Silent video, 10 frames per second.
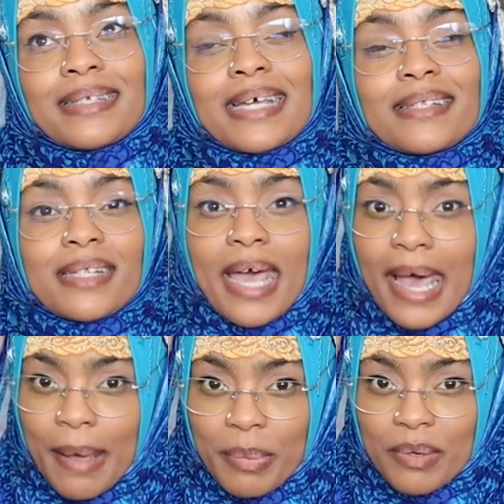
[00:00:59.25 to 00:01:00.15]
tends to
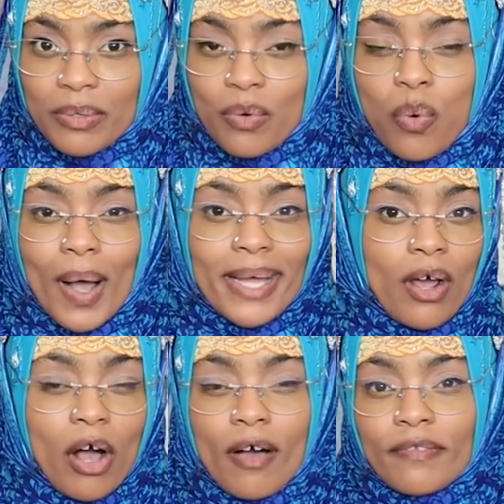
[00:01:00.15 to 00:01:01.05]
happen quite
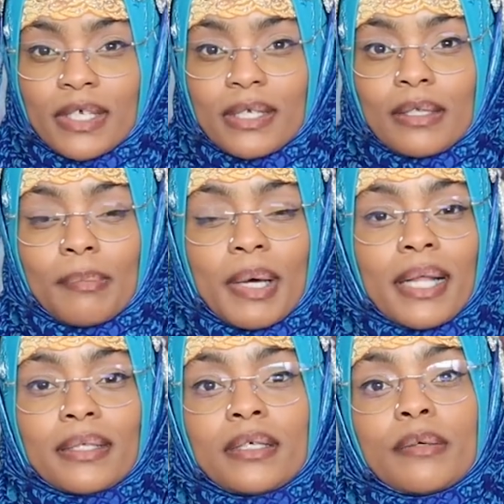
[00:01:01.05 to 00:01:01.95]
often in the
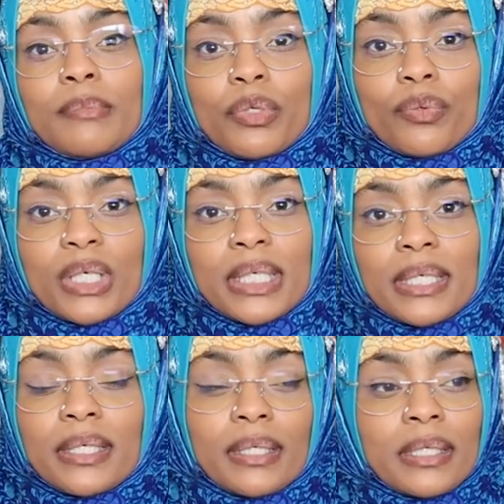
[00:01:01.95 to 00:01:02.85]
poly
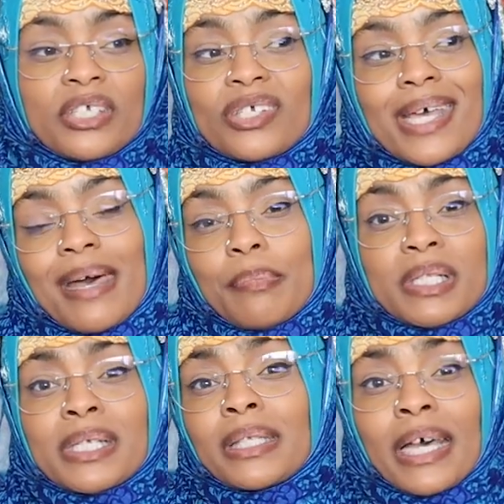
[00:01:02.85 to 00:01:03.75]
community, and it just happens in